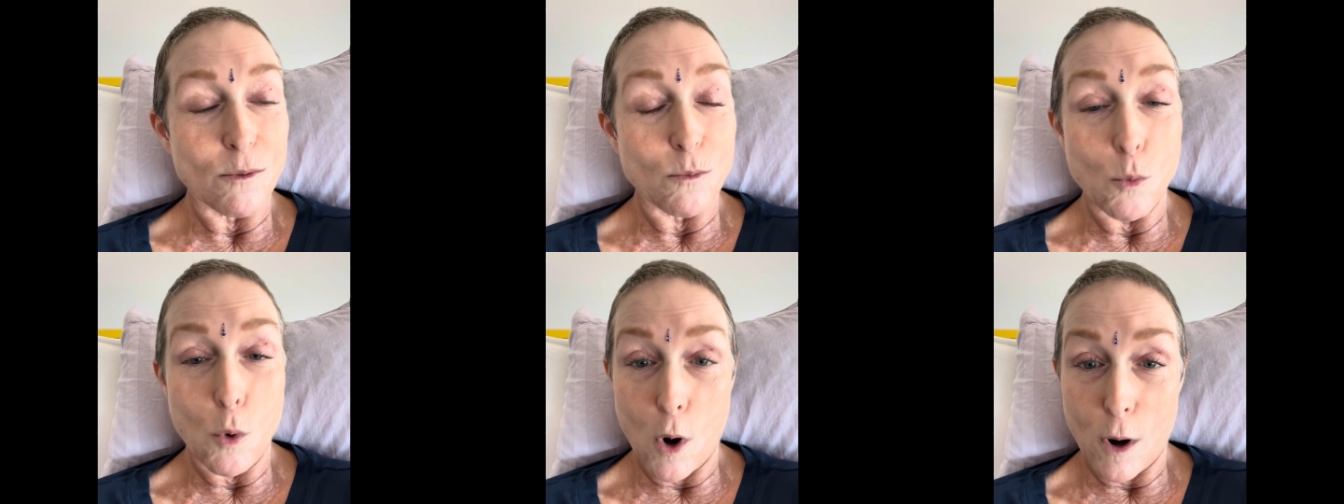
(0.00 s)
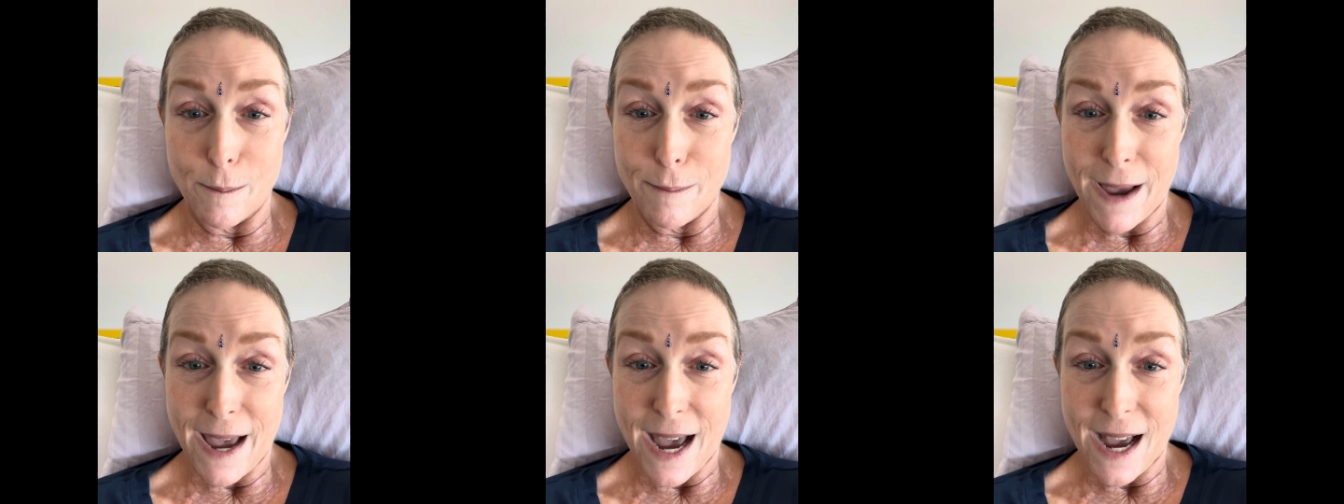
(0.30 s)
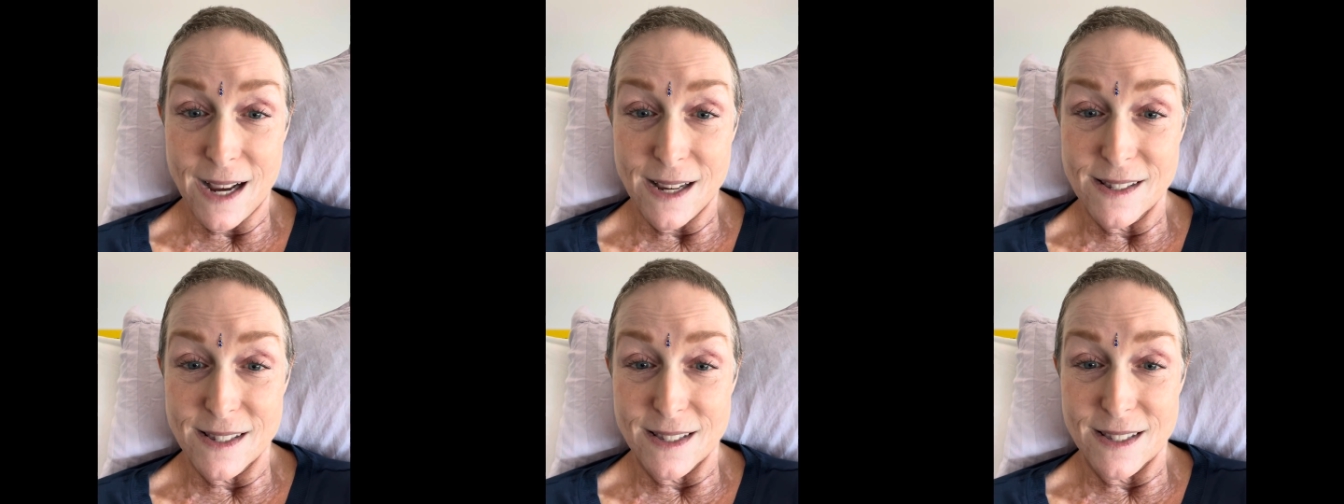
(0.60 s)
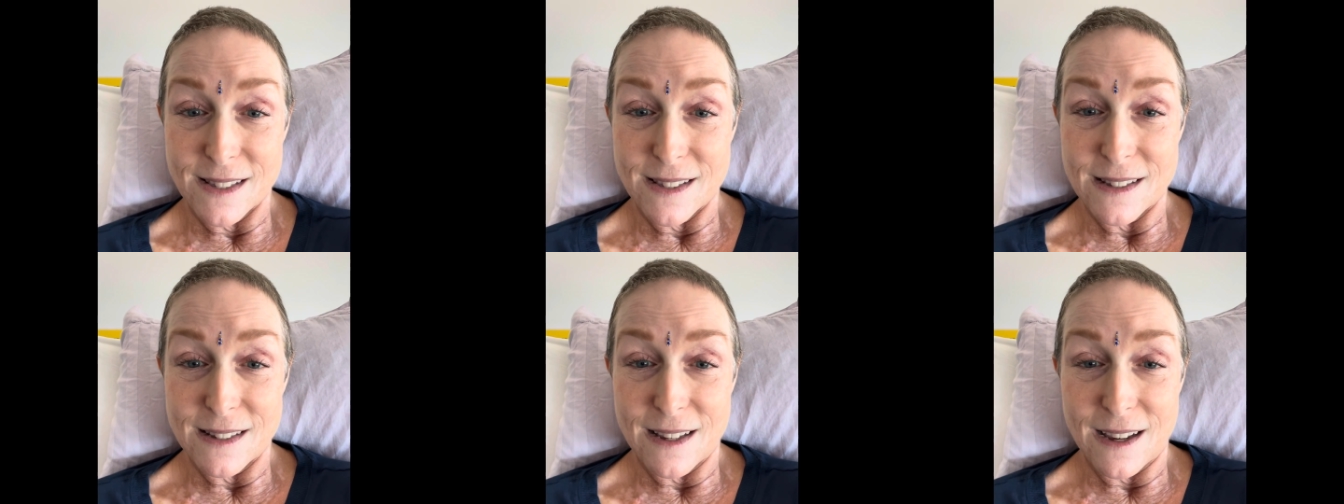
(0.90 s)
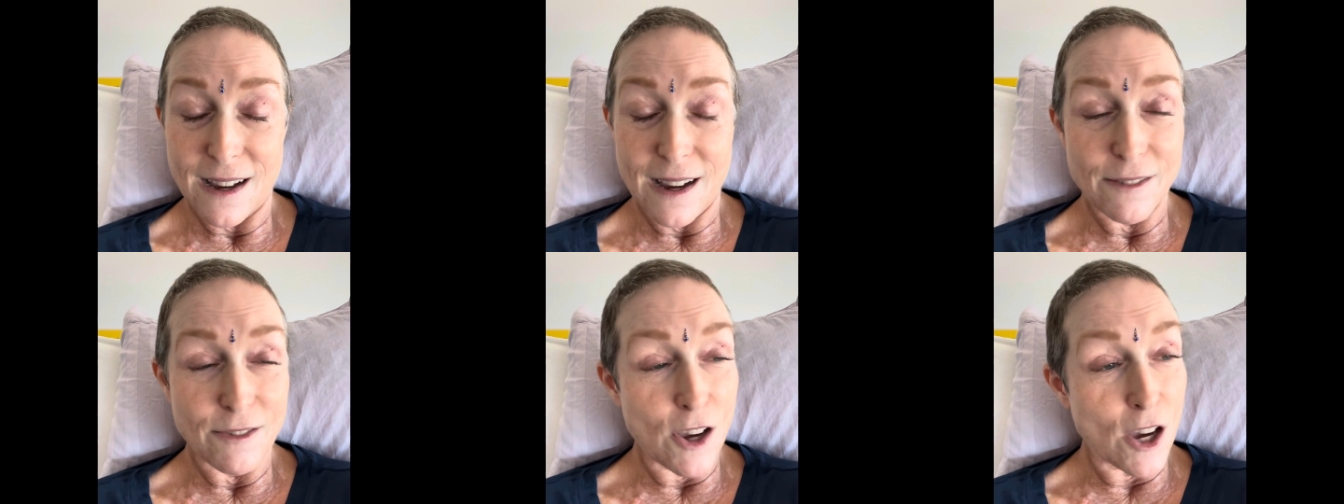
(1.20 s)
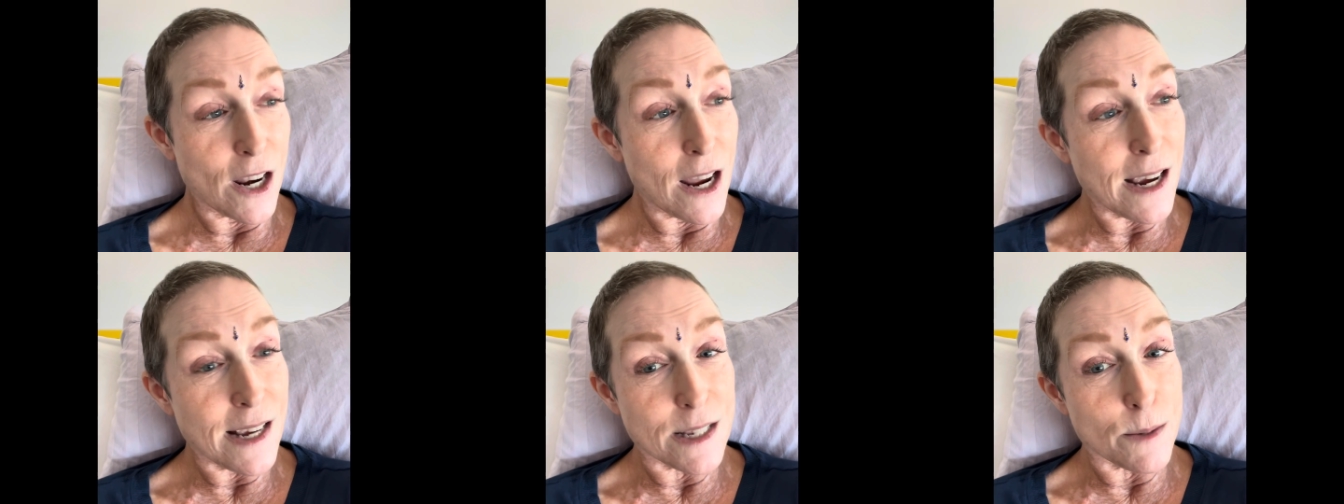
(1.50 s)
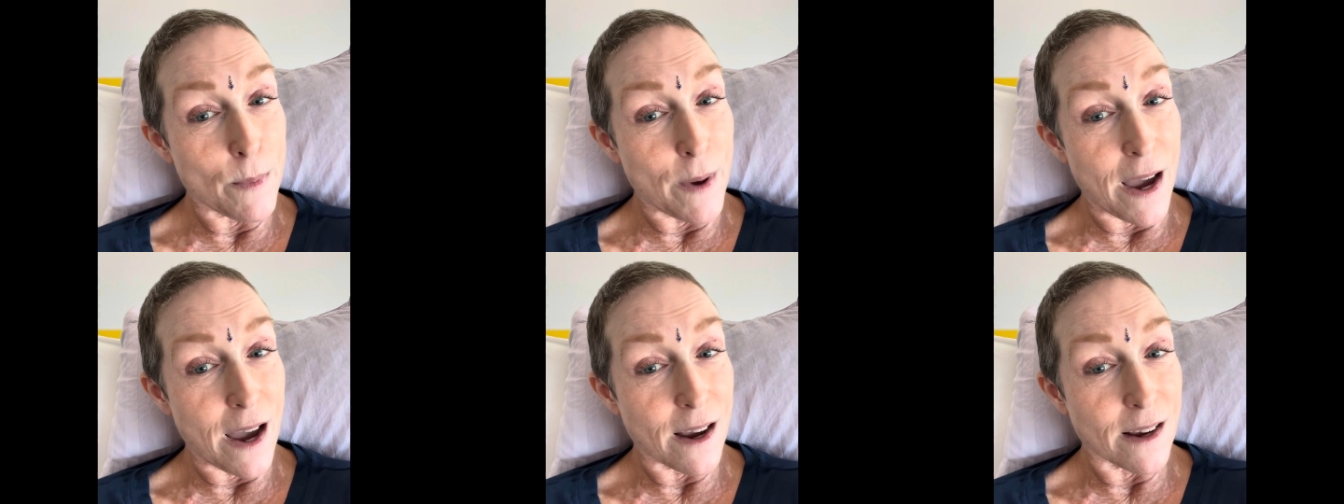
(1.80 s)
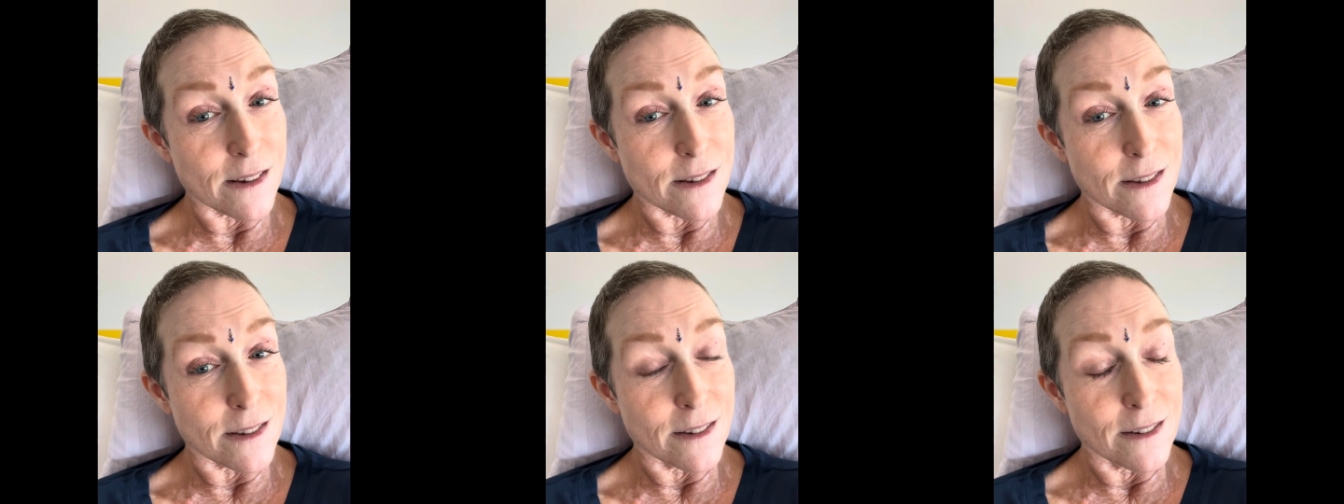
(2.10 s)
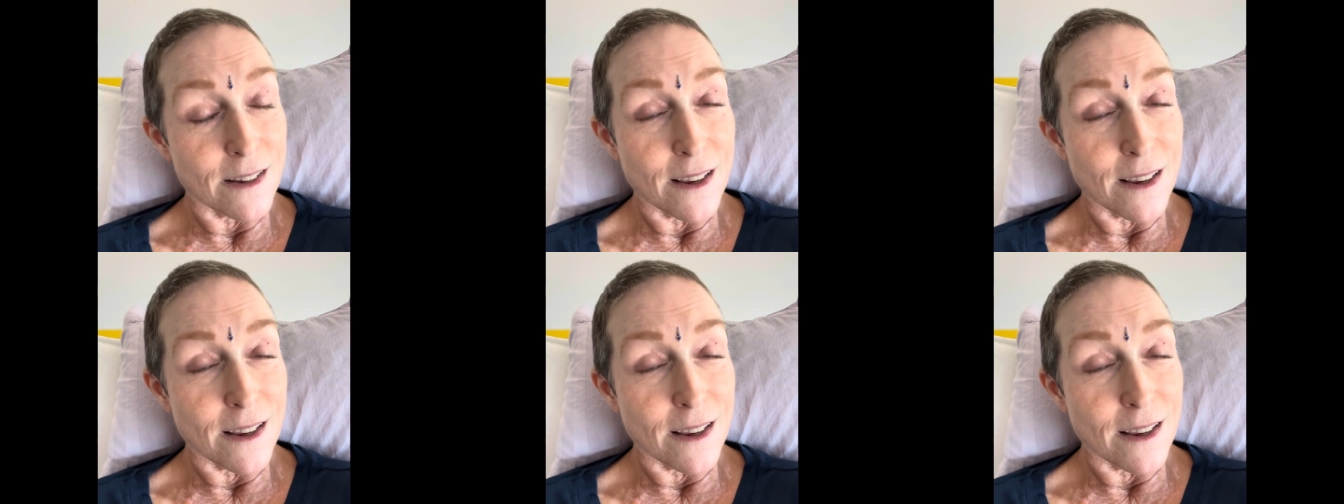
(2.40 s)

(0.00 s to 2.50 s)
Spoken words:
warm packs, I've got ice packs.